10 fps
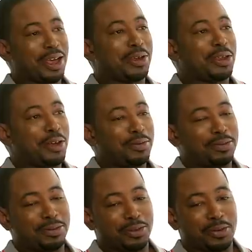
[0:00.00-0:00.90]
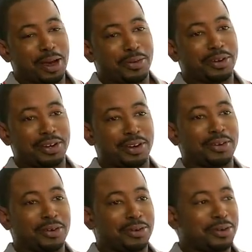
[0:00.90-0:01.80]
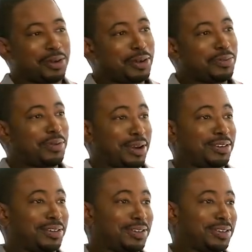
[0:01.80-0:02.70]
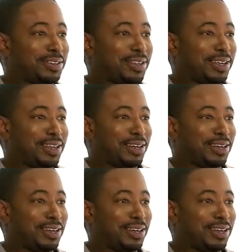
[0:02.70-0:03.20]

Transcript: I love the Robert De Niro impressions oh.